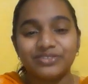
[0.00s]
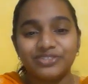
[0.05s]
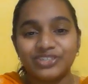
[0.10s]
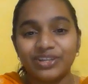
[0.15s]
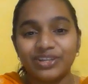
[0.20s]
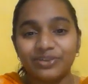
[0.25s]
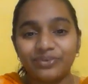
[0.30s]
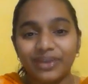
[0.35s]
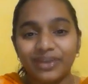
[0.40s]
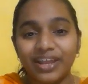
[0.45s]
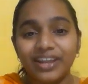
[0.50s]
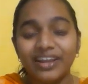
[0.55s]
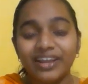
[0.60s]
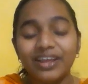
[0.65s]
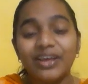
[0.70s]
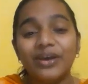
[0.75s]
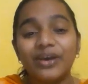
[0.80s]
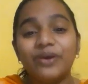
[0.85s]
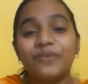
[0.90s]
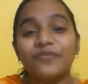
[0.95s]
So children,
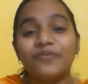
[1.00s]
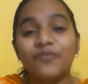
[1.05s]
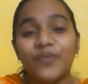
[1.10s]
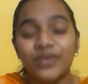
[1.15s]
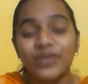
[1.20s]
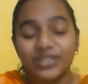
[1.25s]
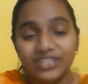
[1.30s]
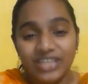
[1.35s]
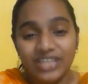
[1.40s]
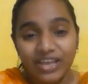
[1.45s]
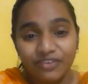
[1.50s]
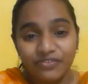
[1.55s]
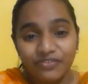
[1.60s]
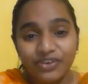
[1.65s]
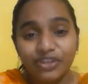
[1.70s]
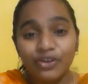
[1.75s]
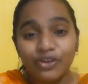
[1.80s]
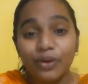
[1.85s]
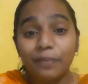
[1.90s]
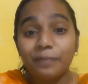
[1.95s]

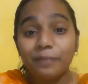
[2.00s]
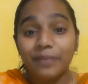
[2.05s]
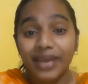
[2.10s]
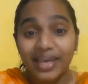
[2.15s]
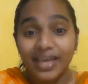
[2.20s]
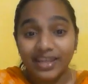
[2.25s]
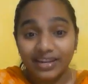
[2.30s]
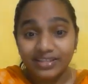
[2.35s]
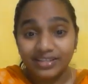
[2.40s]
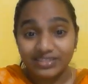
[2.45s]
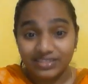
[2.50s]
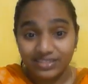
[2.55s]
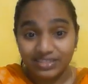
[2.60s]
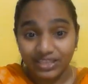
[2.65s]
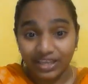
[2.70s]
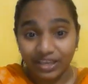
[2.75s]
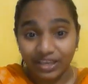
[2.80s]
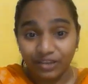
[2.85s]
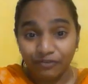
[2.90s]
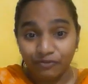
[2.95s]
whatever your parents
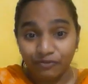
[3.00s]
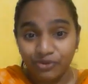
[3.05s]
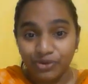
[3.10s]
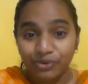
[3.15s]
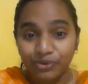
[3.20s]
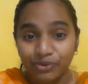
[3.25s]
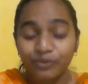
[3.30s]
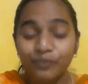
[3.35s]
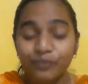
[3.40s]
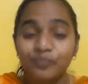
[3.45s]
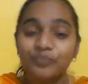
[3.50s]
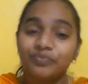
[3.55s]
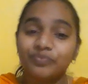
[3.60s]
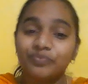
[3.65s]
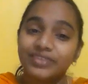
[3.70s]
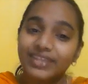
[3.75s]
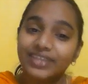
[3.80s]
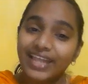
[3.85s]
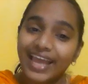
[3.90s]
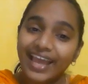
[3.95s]
give you,
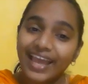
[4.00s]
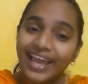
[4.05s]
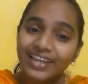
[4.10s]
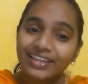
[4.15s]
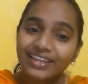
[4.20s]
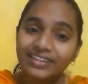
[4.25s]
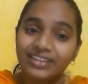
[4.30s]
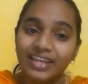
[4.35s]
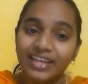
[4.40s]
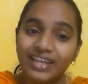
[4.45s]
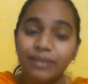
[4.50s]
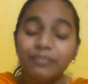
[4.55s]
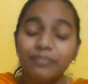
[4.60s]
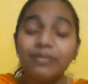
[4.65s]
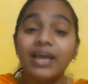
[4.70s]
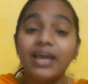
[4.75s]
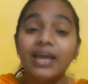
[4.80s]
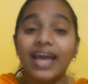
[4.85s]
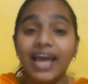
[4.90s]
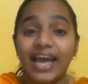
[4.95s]
thank them
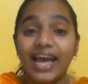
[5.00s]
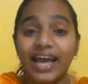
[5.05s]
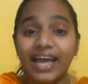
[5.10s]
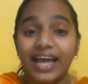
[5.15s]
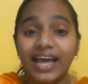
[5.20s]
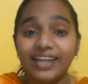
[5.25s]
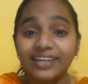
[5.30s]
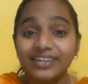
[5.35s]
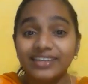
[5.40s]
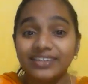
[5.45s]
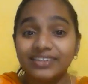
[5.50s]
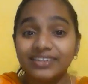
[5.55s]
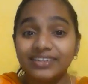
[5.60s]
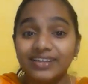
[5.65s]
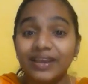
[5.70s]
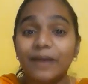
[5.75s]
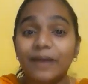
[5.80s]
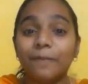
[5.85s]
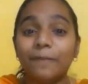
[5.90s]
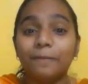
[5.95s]
and
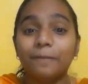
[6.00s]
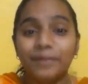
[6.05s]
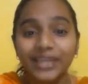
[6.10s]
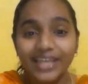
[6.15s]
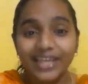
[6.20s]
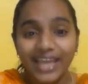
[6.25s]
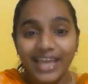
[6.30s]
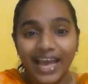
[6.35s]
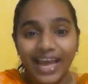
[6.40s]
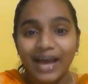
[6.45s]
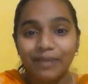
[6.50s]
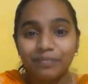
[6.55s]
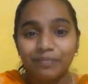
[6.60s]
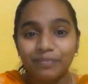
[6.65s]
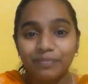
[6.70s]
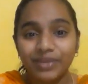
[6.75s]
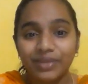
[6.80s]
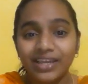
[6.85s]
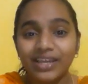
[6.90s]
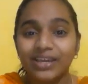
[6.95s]
be
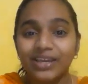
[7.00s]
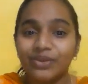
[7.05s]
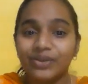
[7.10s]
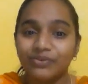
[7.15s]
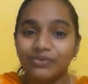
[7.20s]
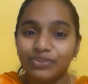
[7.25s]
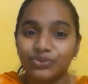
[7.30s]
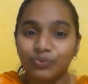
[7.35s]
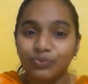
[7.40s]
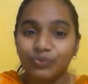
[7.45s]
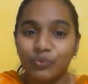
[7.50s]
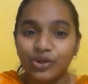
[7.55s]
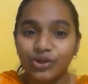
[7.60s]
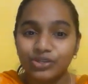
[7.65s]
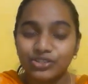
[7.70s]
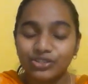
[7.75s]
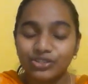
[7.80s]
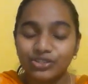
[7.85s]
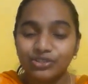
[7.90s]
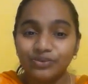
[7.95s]
happy with
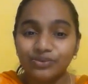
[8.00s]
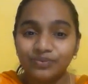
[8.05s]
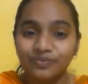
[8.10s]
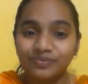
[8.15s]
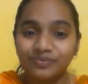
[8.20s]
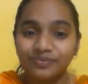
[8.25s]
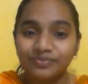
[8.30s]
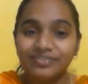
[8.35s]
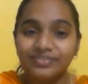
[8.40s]
what you